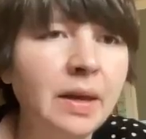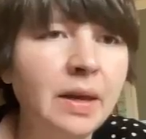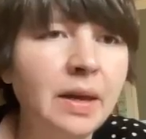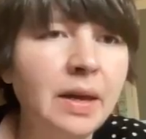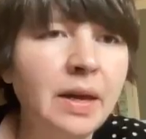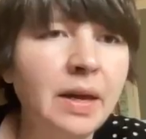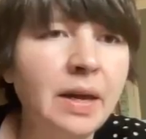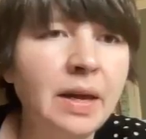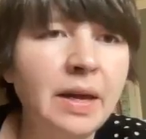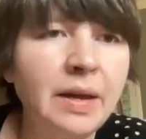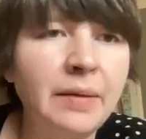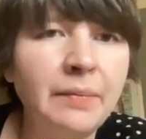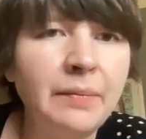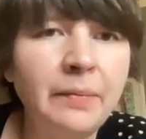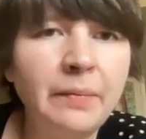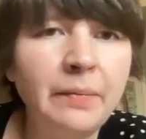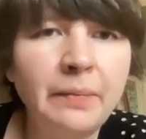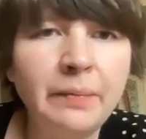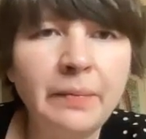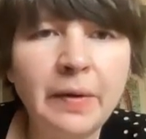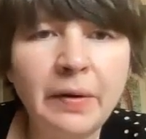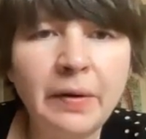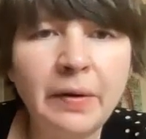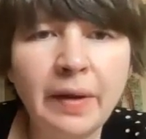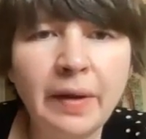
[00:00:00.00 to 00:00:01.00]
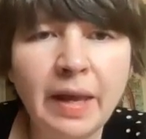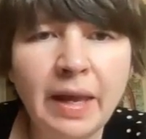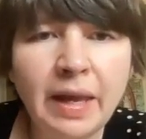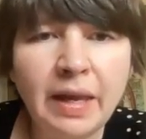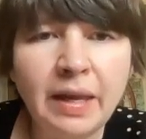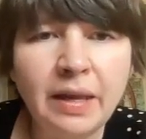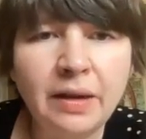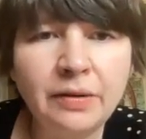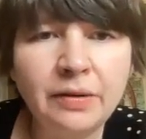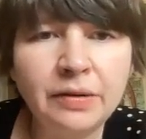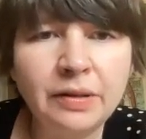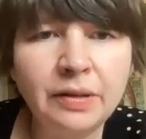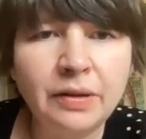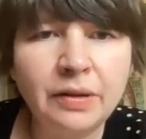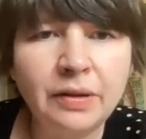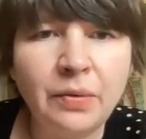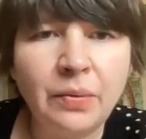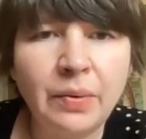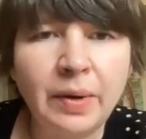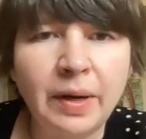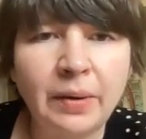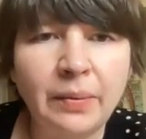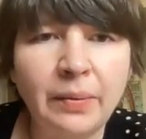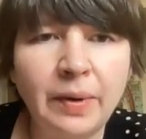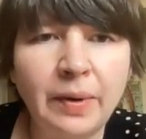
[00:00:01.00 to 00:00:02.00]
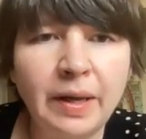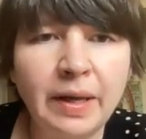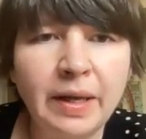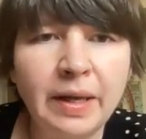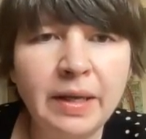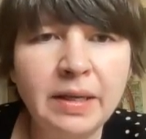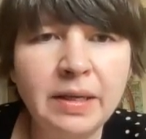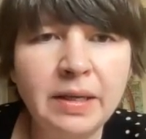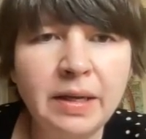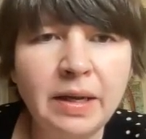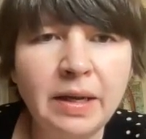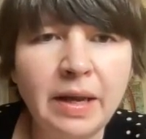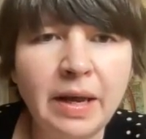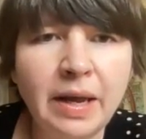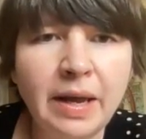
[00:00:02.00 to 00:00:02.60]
Okay, here's a quick one.